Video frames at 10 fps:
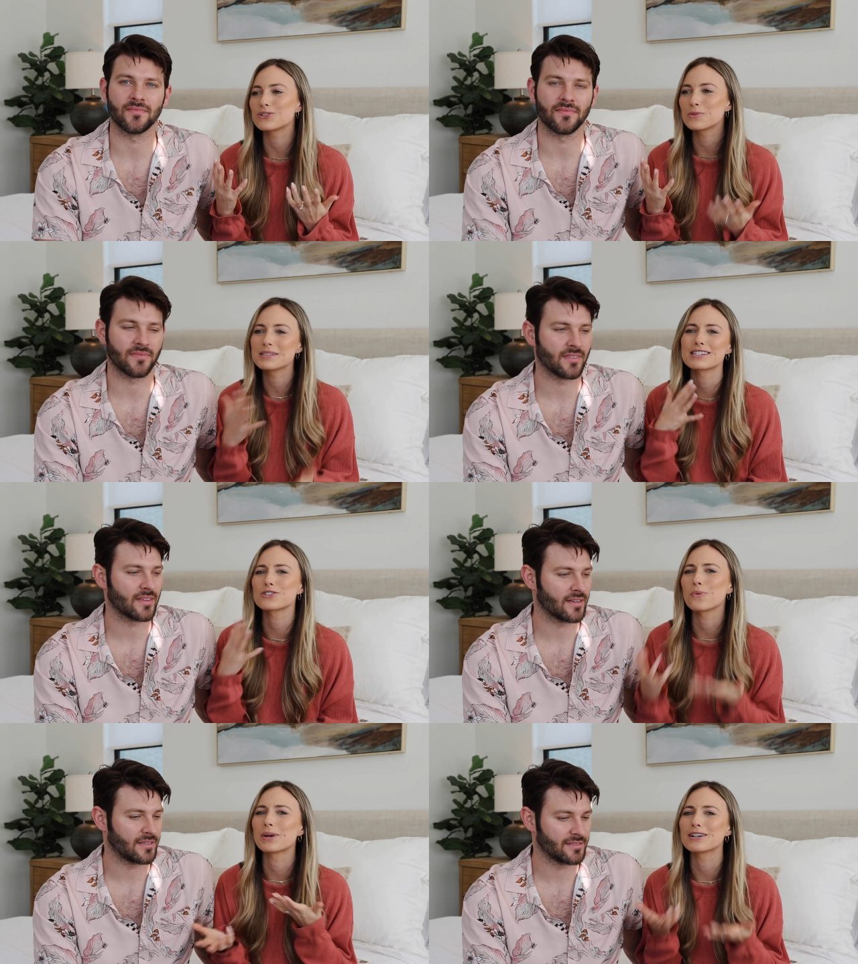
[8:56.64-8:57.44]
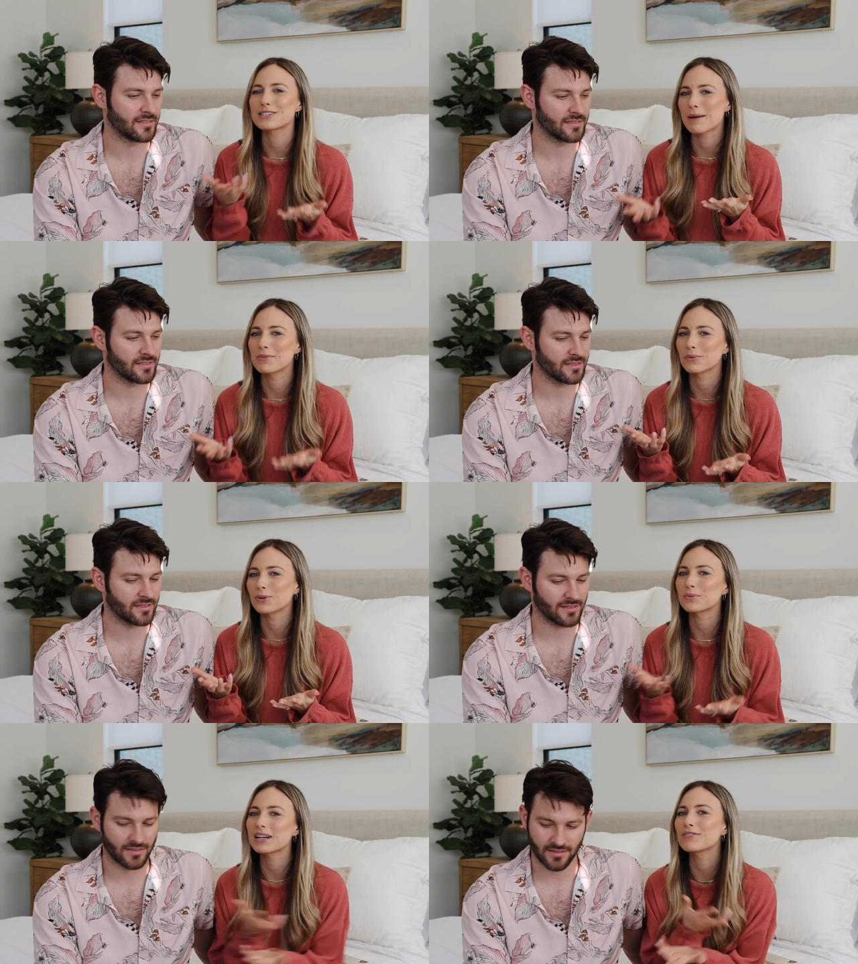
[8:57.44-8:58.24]
Speaker 1: YouTube in such a weird time in the
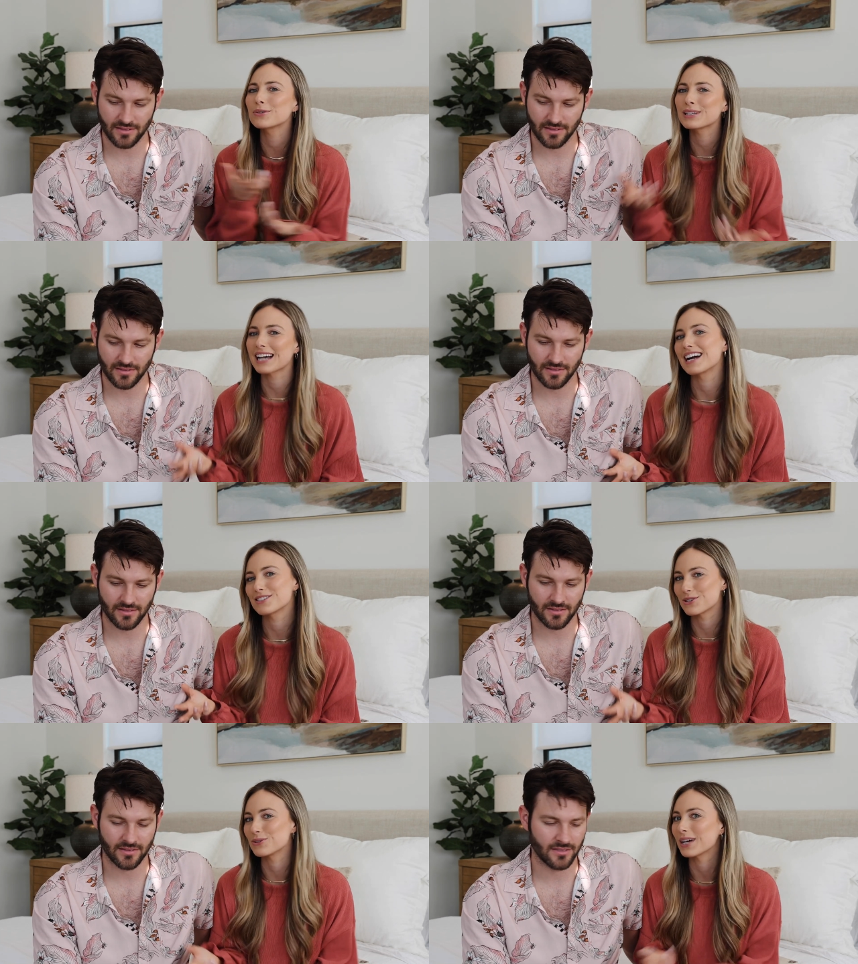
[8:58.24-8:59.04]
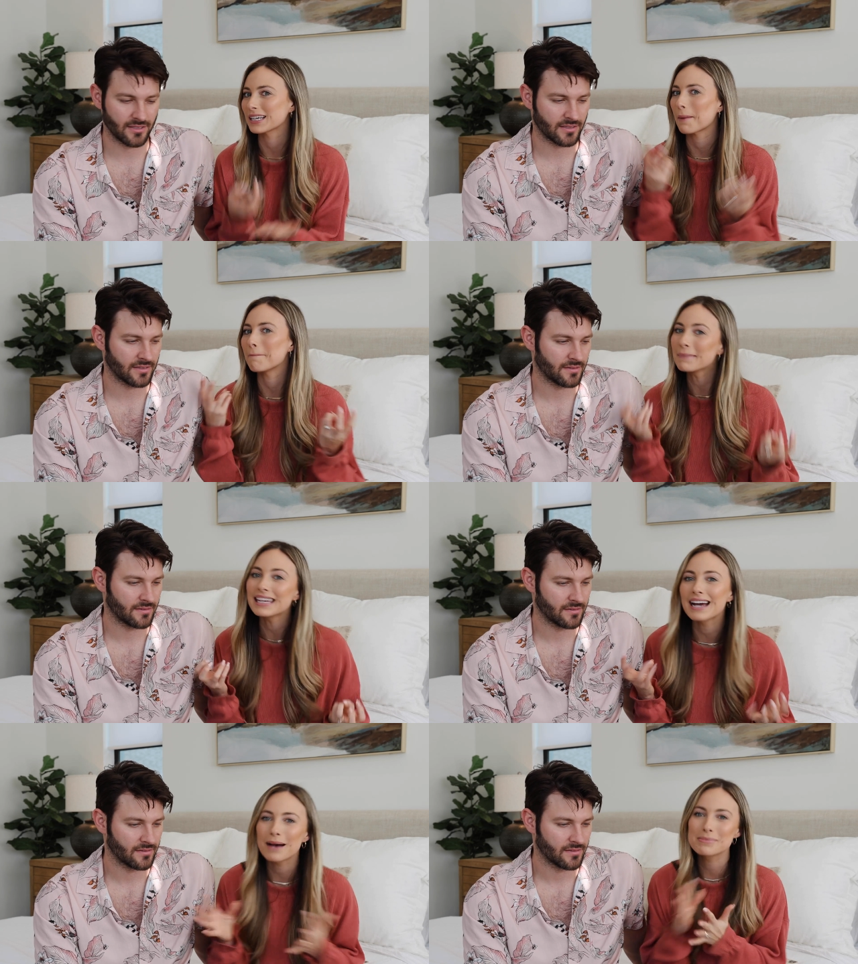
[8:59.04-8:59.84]
world, we never really got to do like
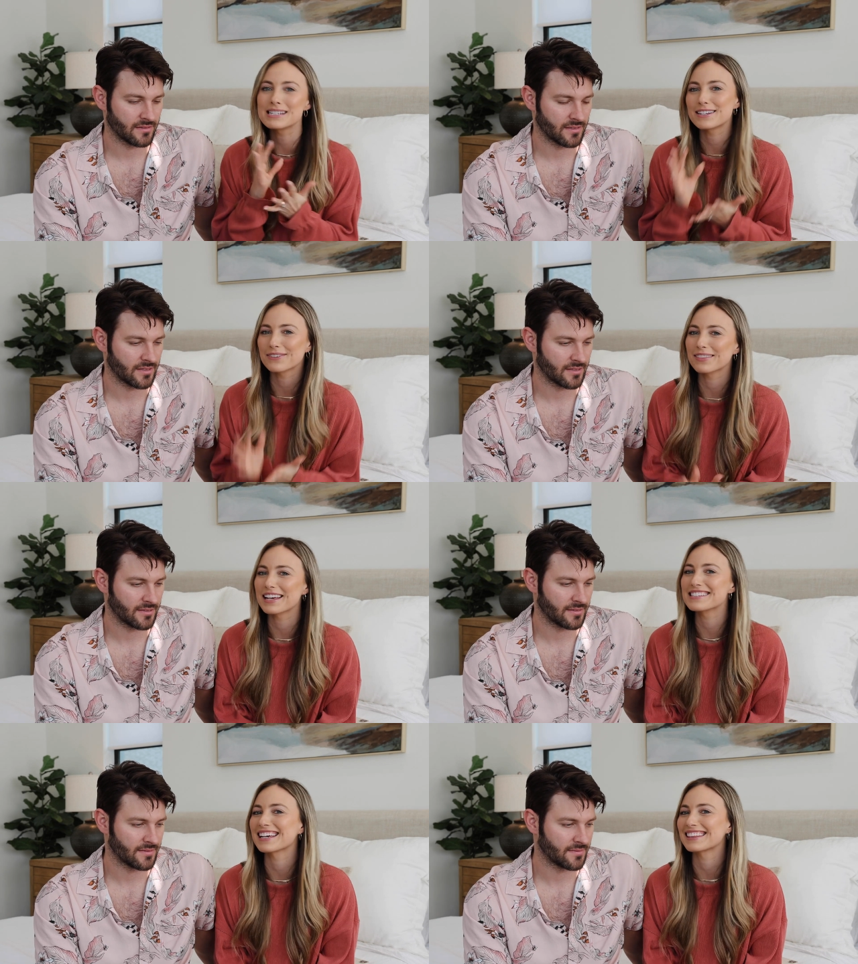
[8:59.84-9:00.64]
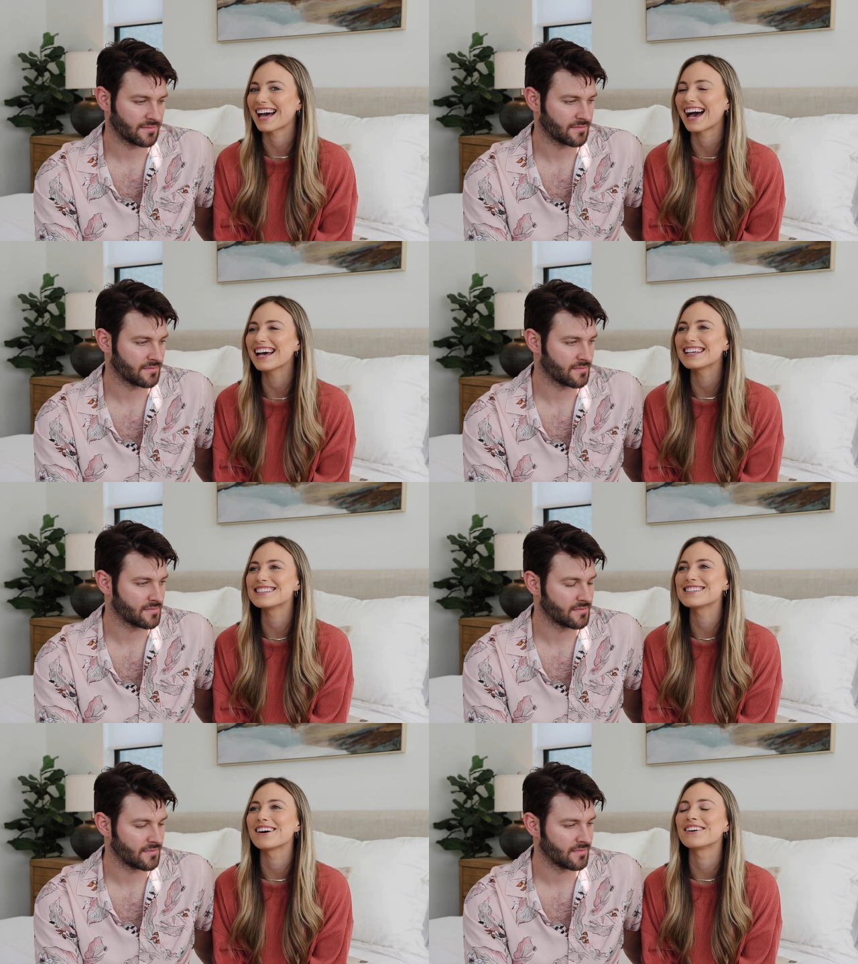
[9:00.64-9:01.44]
meetups and different things like that,
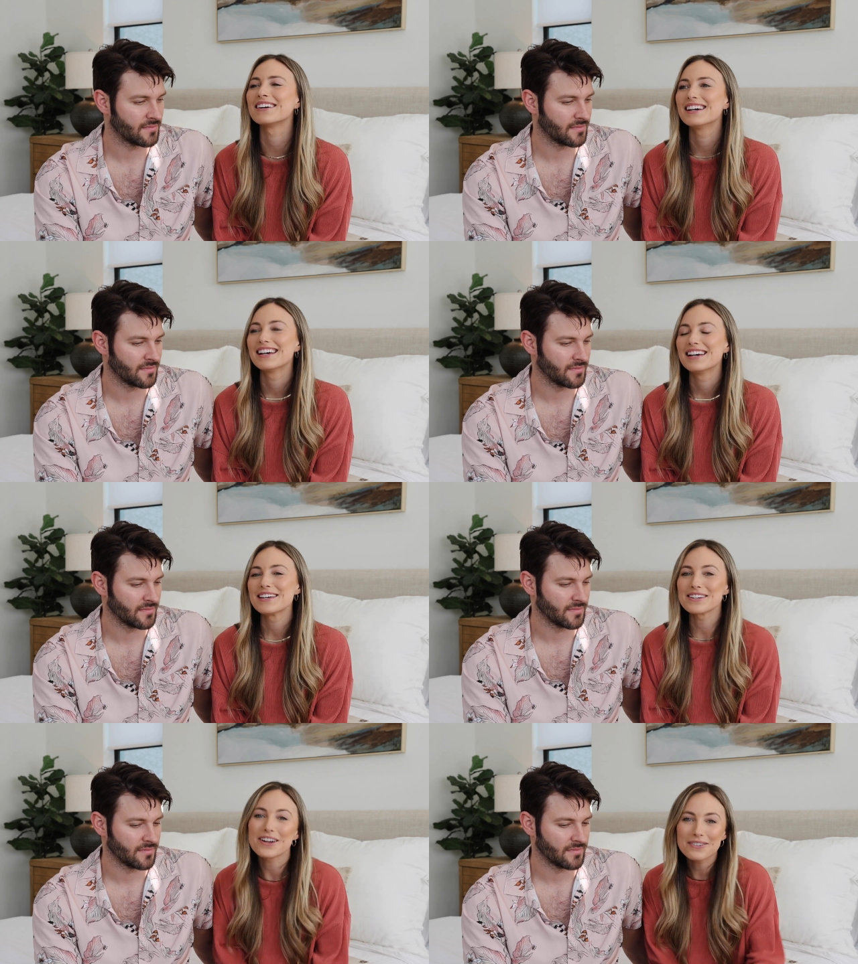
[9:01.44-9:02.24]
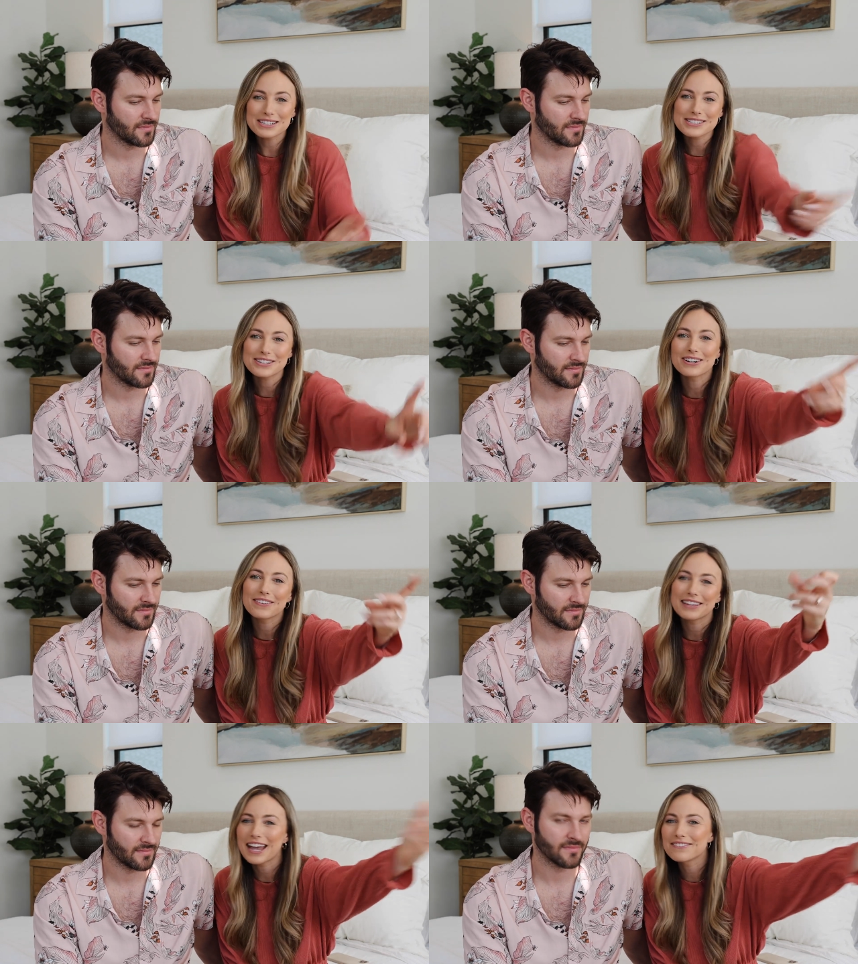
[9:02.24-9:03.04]
and so. You know, we just turn on
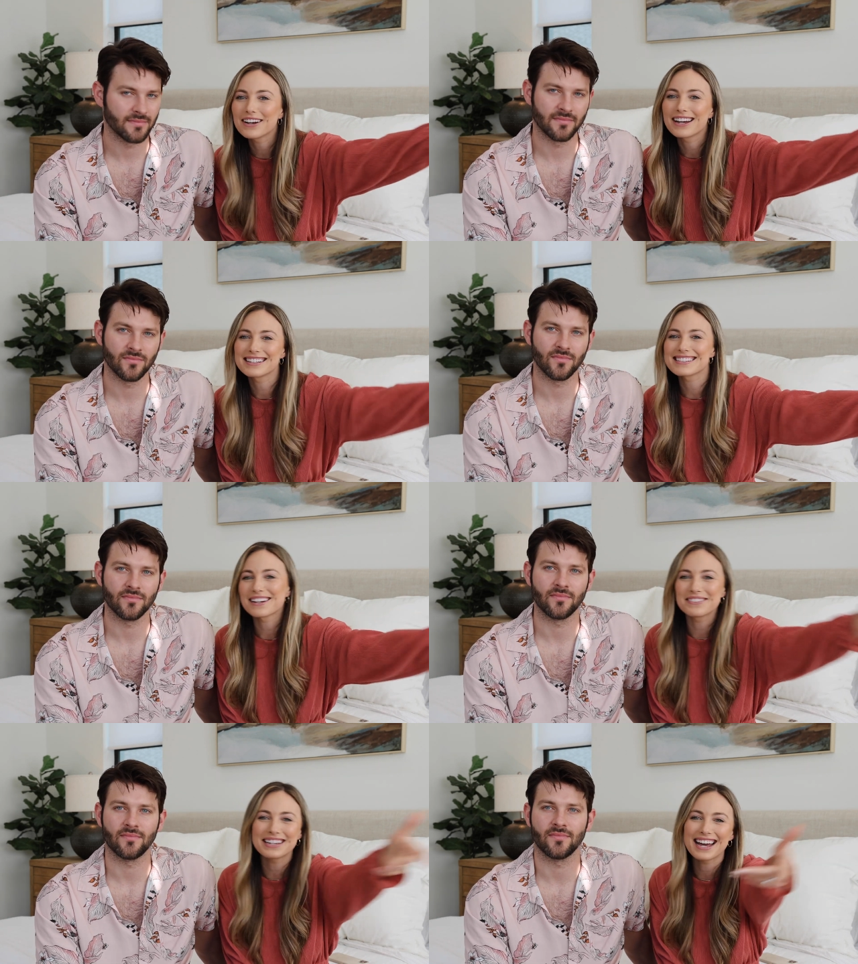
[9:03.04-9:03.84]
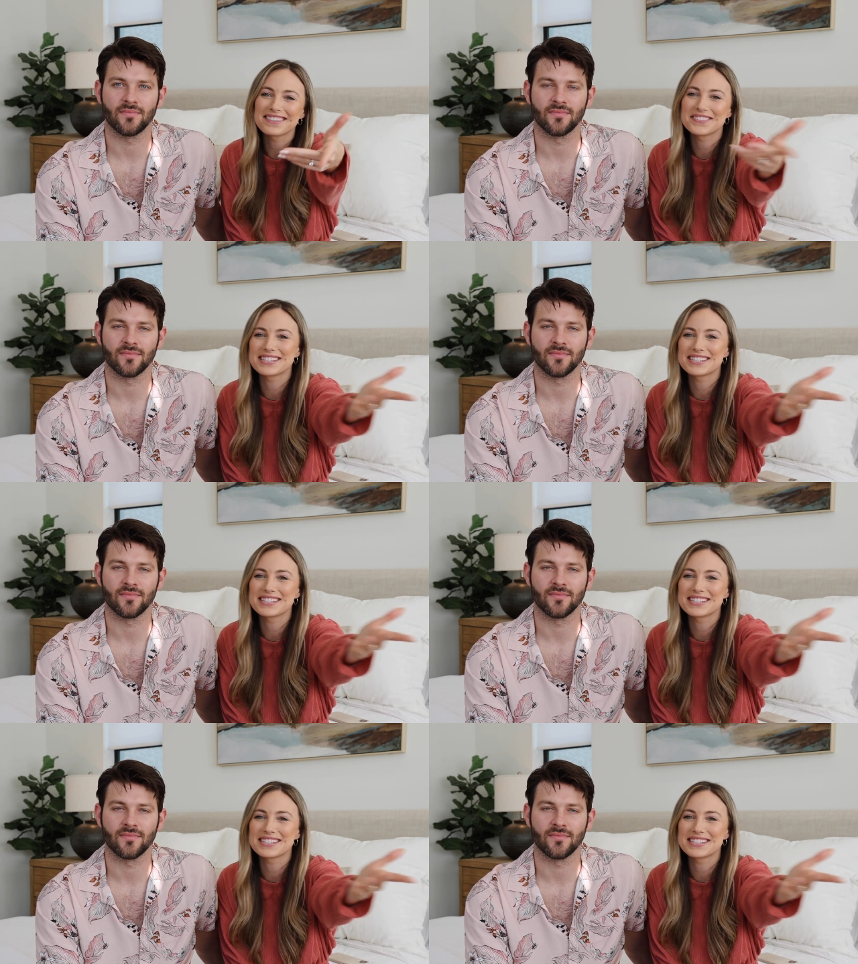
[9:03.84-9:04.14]
the camera and it's like we kind of